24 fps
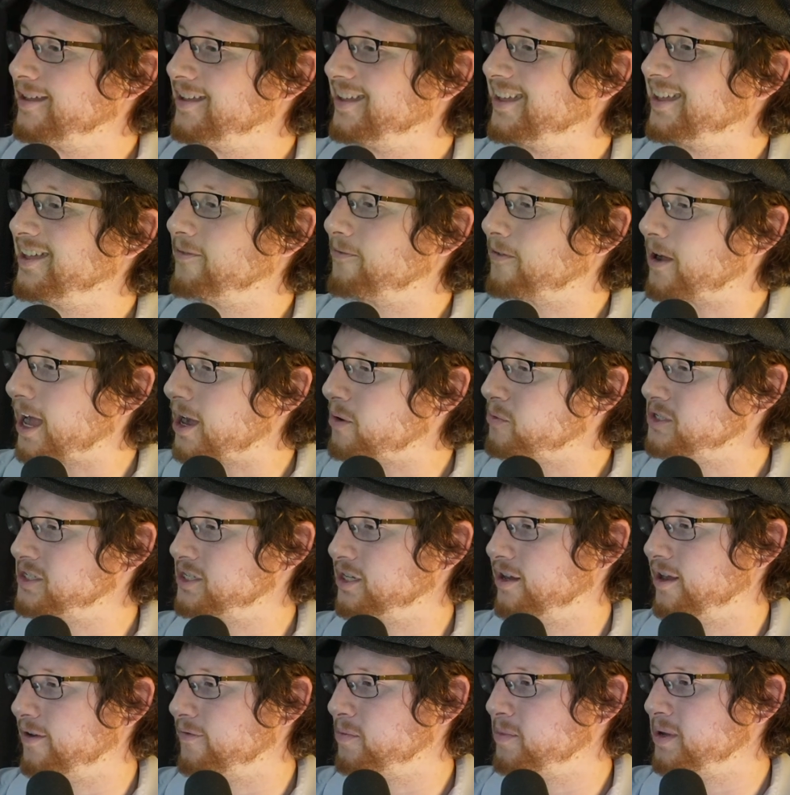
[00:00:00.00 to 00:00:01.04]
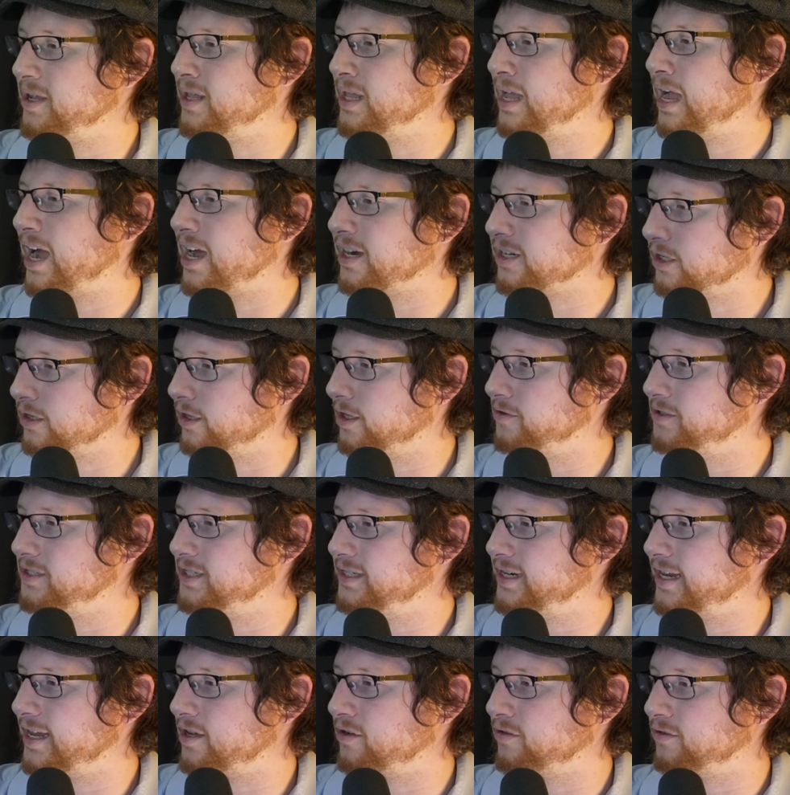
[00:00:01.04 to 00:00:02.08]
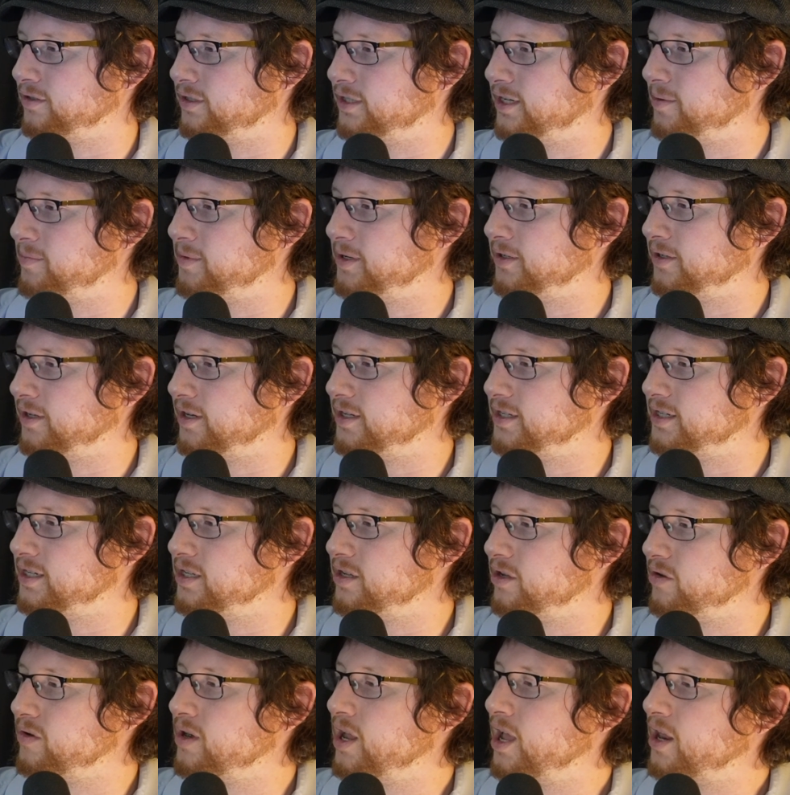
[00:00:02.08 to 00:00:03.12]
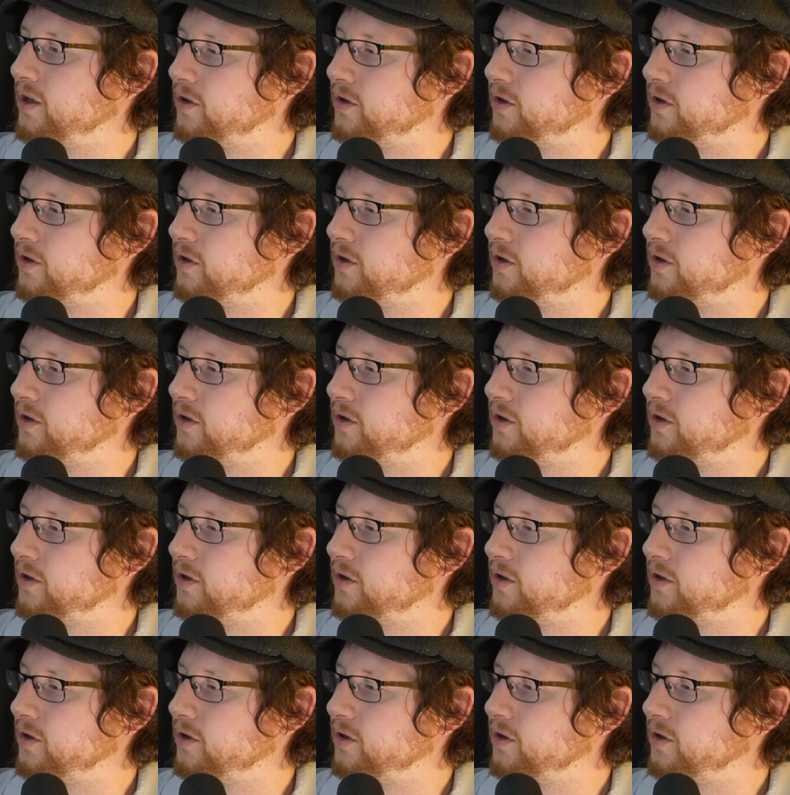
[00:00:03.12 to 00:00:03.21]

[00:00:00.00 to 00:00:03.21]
If I was the government, I'd close it down, Dimon continued,